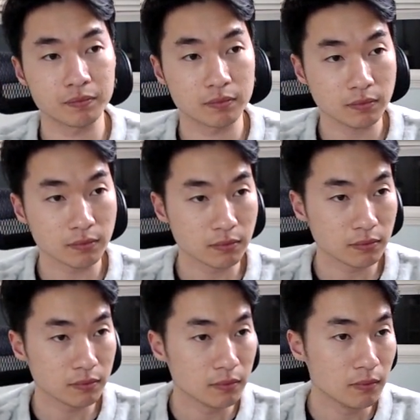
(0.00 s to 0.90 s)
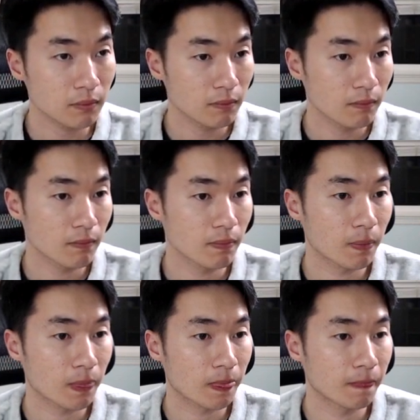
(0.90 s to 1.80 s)

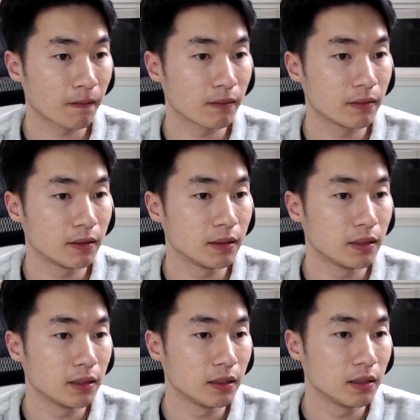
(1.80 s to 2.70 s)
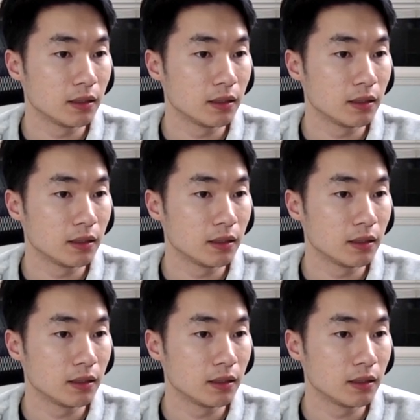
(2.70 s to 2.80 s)
(no one is talking)